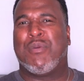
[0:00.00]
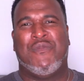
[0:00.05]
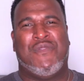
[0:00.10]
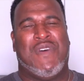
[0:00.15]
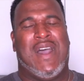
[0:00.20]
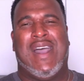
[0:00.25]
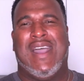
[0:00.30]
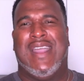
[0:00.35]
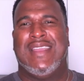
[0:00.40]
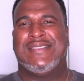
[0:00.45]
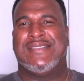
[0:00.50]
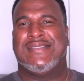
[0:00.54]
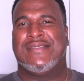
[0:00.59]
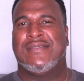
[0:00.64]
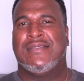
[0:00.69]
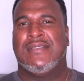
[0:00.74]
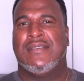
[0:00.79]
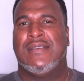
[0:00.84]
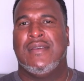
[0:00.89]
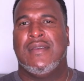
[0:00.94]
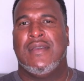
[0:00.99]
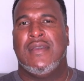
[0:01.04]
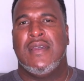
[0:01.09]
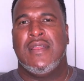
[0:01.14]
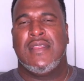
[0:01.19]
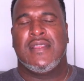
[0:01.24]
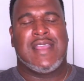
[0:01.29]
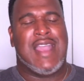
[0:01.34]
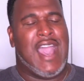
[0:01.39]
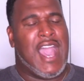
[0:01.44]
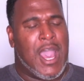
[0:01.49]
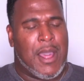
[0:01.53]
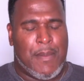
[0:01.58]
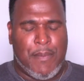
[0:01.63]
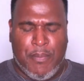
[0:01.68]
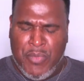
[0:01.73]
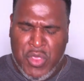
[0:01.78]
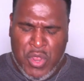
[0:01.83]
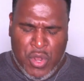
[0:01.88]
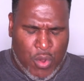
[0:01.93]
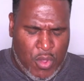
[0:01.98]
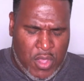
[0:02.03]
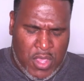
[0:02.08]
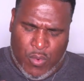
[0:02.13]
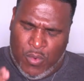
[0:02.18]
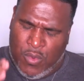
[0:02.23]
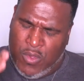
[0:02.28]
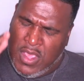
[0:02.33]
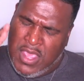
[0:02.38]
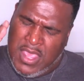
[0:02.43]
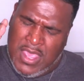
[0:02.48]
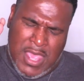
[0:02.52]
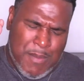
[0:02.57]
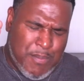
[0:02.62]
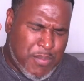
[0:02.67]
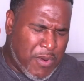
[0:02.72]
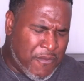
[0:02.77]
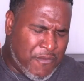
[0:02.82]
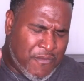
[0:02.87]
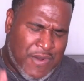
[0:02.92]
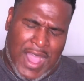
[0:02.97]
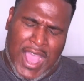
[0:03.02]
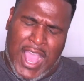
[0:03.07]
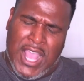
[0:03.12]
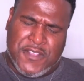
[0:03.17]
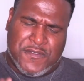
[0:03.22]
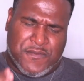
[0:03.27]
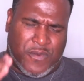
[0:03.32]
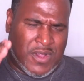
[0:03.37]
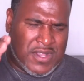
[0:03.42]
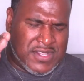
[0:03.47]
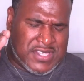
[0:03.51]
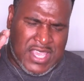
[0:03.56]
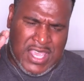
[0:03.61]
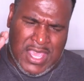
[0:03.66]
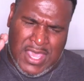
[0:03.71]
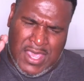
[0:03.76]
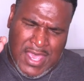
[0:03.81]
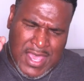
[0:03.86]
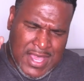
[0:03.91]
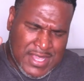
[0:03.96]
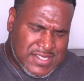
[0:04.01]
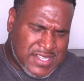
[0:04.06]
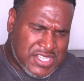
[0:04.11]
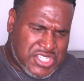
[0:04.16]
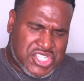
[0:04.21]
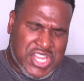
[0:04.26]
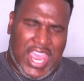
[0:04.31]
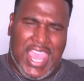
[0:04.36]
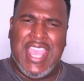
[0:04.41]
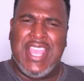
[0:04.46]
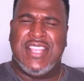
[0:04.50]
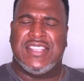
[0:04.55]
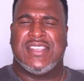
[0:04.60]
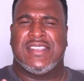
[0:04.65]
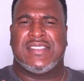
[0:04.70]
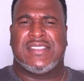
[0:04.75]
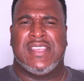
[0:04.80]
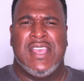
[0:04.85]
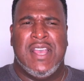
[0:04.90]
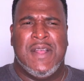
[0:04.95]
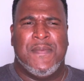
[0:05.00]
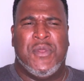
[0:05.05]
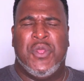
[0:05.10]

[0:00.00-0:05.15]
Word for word: provides. God, you know, he, he provides for us. He sustains us.